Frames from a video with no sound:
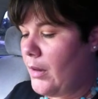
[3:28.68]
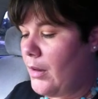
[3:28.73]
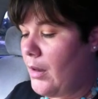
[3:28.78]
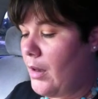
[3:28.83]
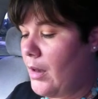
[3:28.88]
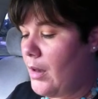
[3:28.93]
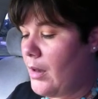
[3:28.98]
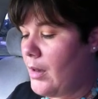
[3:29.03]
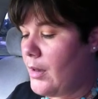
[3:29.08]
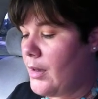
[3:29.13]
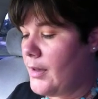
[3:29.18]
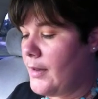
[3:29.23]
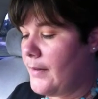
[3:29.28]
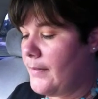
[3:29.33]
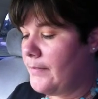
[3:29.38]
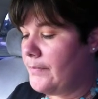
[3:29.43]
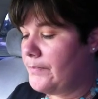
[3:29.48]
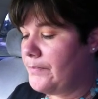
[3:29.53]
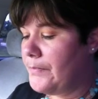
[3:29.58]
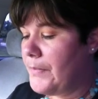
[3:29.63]

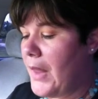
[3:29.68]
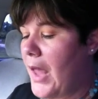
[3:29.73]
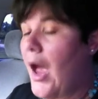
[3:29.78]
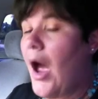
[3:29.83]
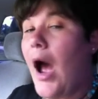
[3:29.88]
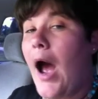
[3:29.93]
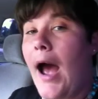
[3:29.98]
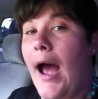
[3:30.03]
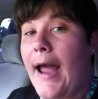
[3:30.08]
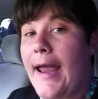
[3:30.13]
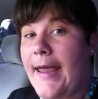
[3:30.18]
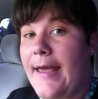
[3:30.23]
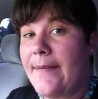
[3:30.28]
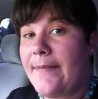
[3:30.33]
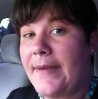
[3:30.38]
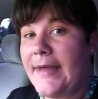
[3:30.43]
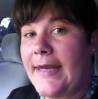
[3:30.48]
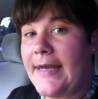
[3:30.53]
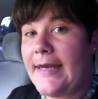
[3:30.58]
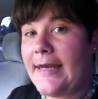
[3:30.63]
I
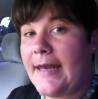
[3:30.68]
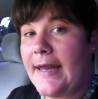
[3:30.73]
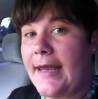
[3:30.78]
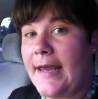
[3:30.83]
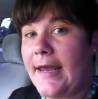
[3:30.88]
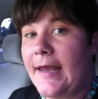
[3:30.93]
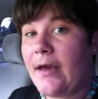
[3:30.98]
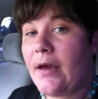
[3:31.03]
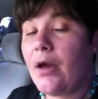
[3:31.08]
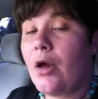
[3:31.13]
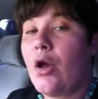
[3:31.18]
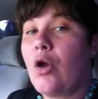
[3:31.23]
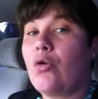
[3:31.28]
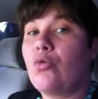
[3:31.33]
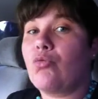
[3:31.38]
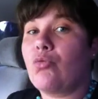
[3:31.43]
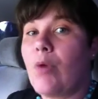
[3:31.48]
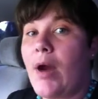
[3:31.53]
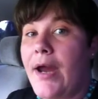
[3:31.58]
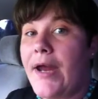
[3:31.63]
am eating
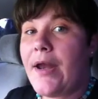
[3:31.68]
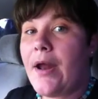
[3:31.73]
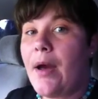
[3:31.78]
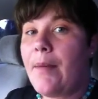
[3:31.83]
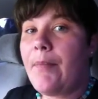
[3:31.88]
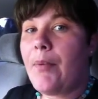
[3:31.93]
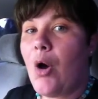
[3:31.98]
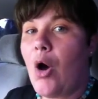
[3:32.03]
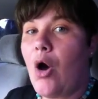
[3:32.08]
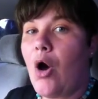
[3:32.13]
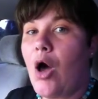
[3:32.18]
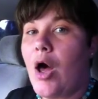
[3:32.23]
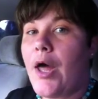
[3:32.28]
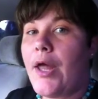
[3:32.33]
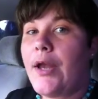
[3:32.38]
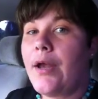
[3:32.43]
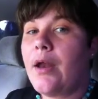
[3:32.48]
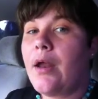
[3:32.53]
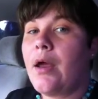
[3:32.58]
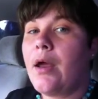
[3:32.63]
right up
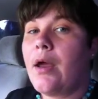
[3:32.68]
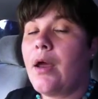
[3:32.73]
on,